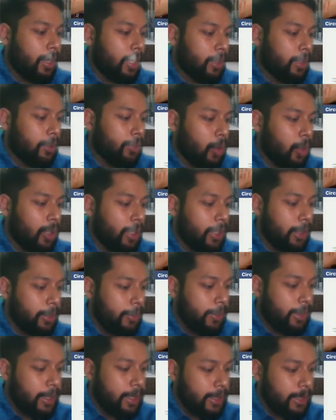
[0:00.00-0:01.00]
smaller
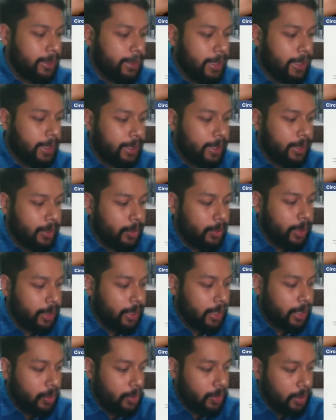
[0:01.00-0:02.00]
terminal is connected to the
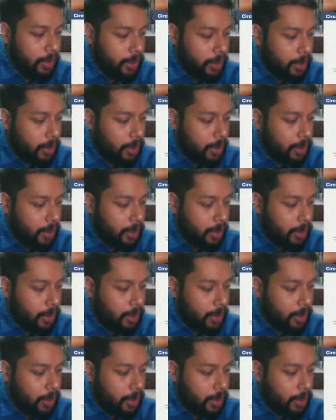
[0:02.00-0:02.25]
ground,